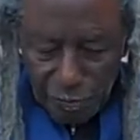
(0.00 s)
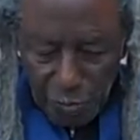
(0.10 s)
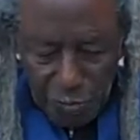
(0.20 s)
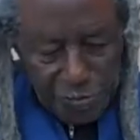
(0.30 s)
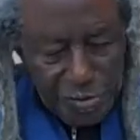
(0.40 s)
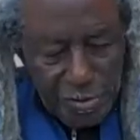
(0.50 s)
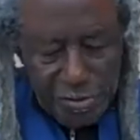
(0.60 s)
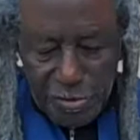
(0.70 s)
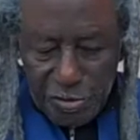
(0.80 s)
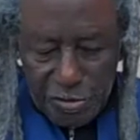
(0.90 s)
with
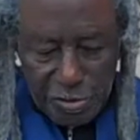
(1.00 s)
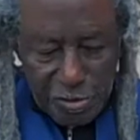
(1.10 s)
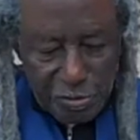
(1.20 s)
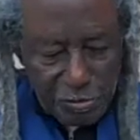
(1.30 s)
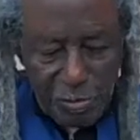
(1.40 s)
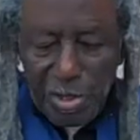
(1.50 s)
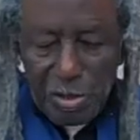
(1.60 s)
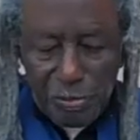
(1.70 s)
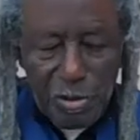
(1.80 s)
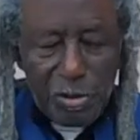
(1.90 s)
such
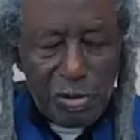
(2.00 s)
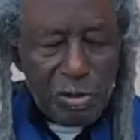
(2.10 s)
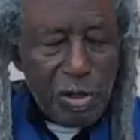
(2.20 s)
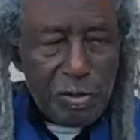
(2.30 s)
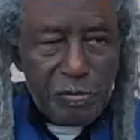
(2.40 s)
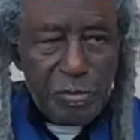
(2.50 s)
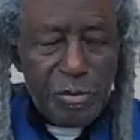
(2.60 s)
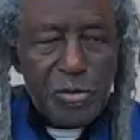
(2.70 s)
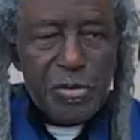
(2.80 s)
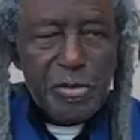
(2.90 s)
remarkable
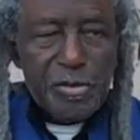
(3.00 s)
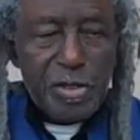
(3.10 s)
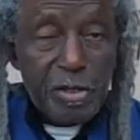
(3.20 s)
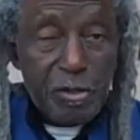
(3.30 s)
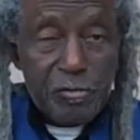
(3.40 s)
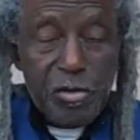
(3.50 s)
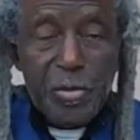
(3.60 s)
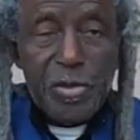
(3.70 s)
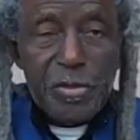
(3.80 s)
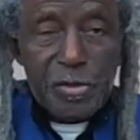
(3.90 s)
contributions and
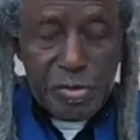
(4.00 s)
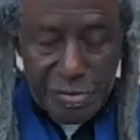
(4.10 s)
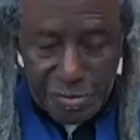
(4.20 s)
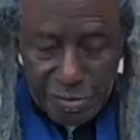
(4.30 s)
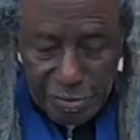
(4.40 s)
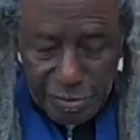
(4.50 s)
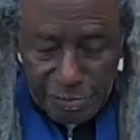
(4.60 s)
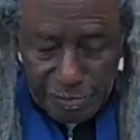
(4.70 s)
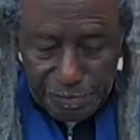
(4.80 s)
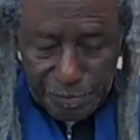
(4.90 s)
contributors
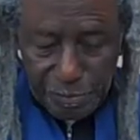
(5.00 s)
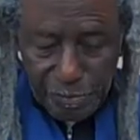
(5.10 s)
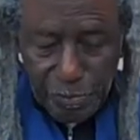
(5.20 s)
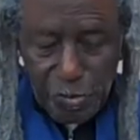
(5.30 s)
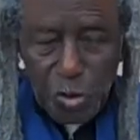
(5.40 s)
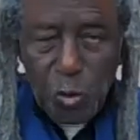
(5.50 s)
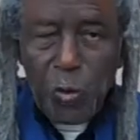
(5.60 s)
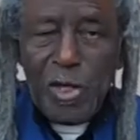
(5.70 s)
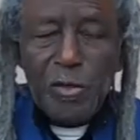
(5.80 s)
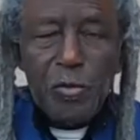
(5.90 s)

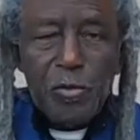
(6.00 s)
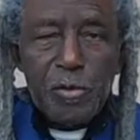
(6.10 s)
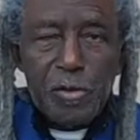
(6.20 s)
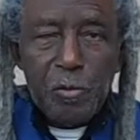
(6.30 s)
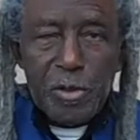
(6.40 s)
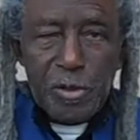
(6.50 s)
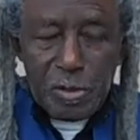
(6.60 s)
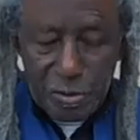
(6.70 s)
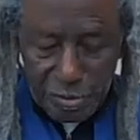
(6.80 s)
well known to the world.